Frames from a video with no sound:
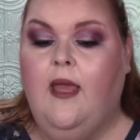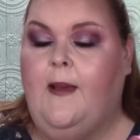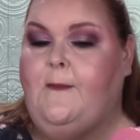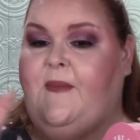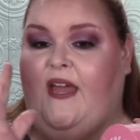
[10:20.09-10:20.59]

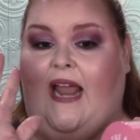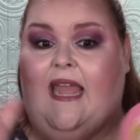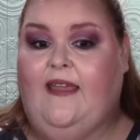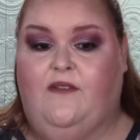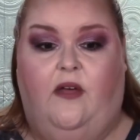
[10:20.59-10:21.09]
but I
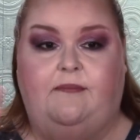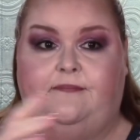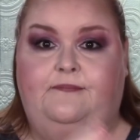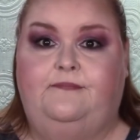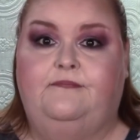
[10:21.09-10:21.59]
give up.
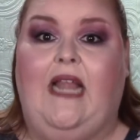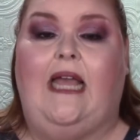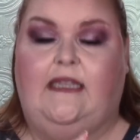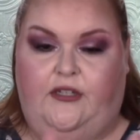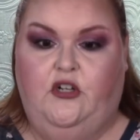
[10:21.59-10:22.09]

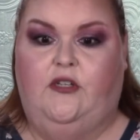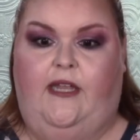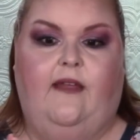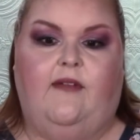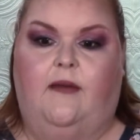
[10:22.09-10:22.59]
I literally
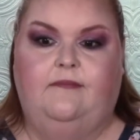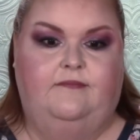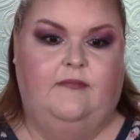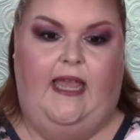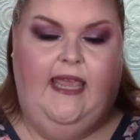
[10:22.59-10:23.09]
give up.
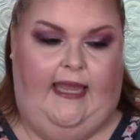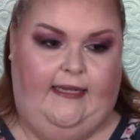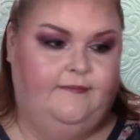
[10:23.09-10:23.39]
I can't.